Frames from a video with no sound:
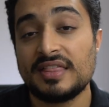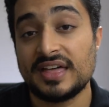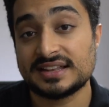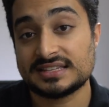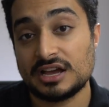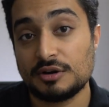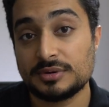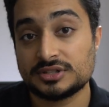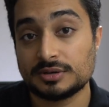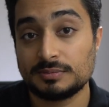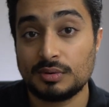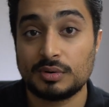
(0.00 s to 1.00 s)
That's how
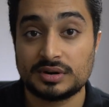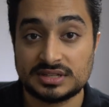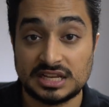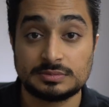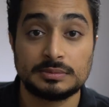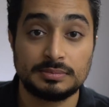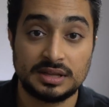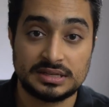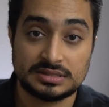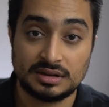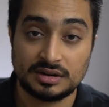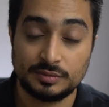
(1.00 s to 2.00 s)
much importance has been
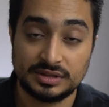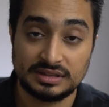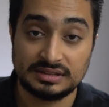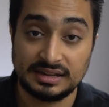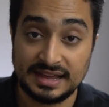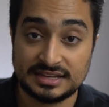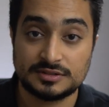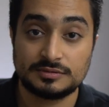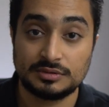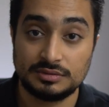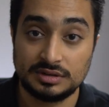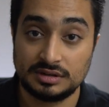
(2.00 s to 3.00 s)
placed on it within the last
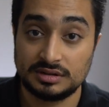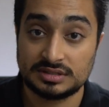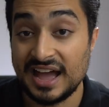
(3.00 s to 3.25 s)
few years.